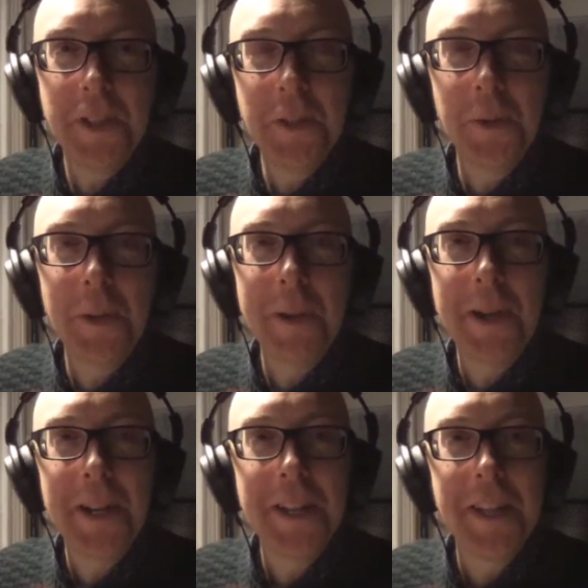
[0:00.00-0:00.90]
talking
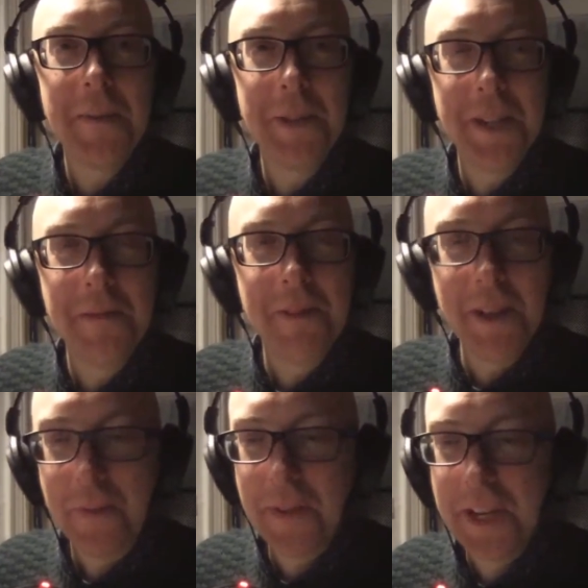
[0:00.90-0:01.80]
about it, and then we didn't
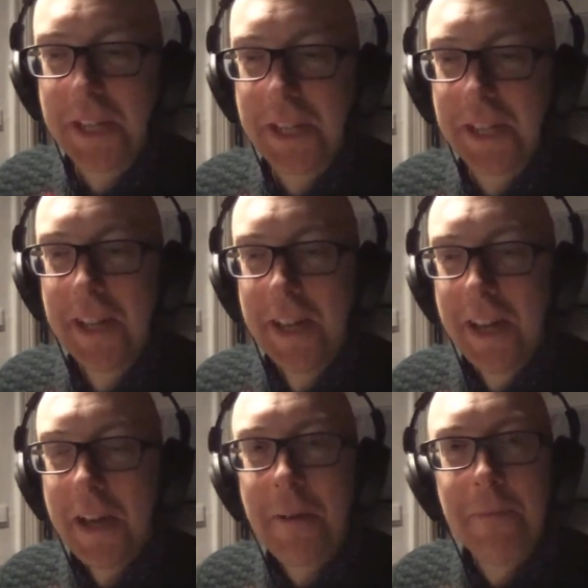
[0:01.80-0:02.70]
really finish it.
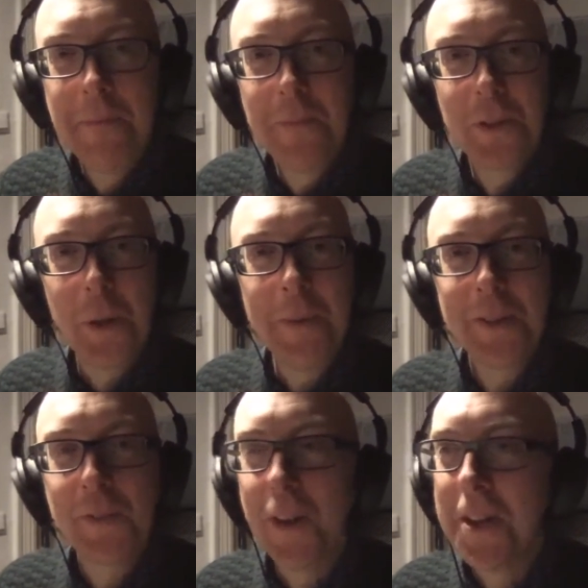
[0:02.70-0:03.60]
Tom
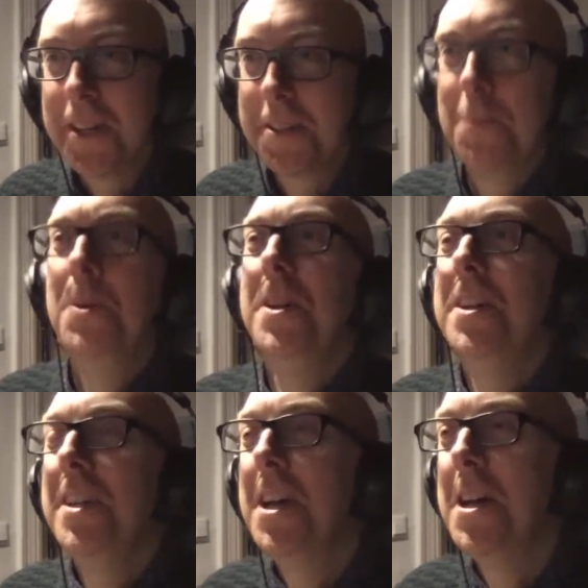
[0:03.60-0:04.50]
is flying somewhere.
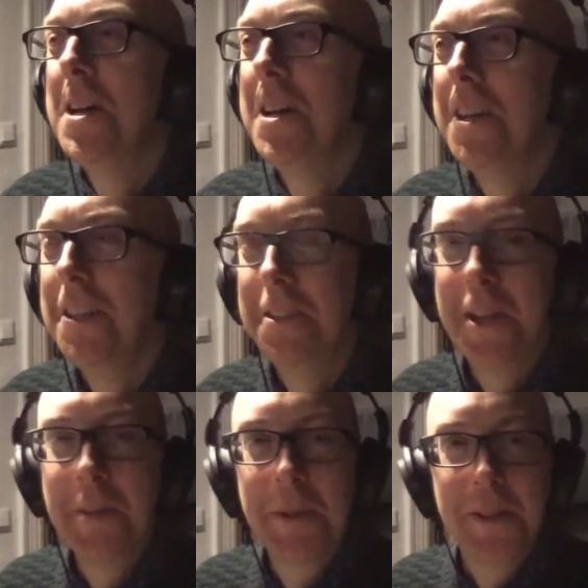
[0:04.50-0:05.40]
He's
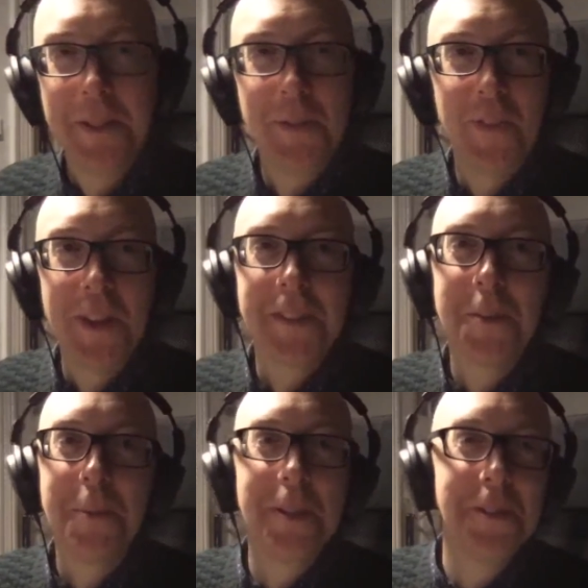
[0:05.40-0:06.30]
here because he's flying
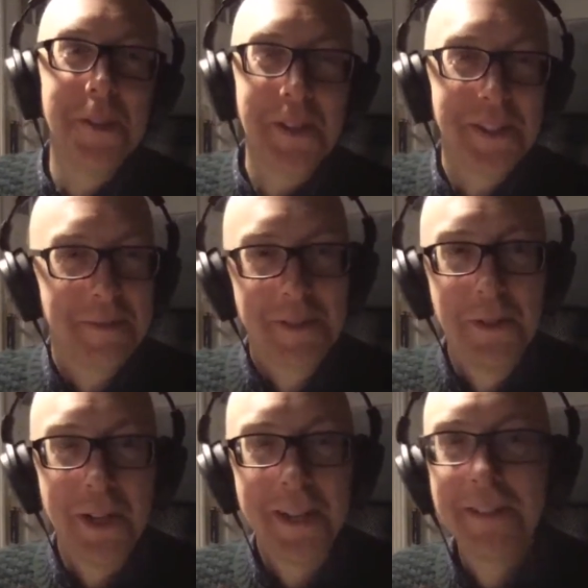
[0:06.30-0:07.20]
somewhere. He's not.
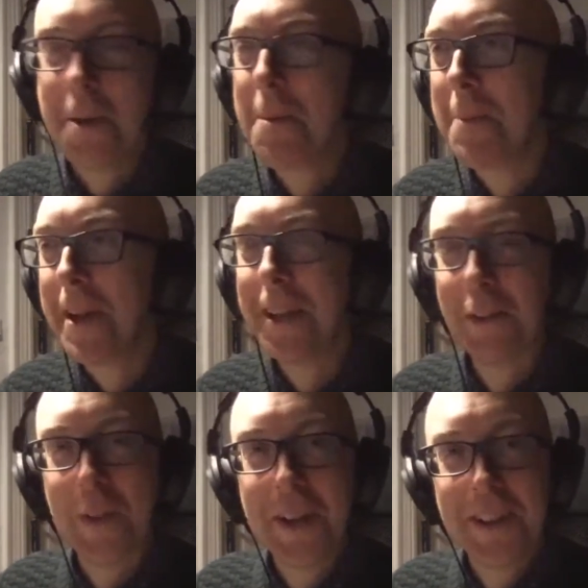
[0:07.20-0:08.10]
No, he's coming back. It's
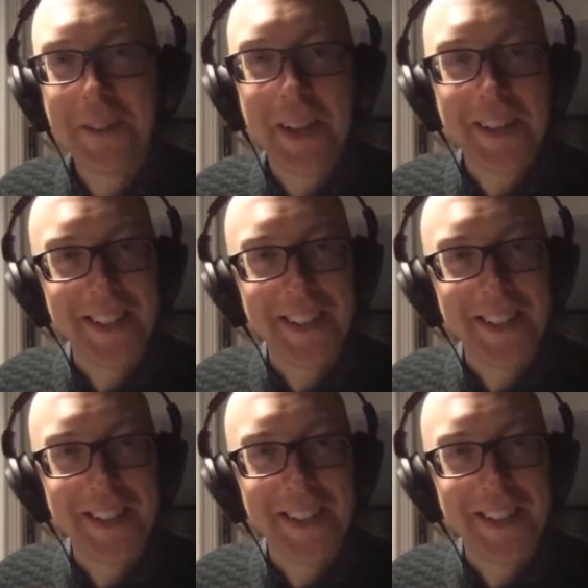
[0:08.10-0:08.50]
fine. It's okay.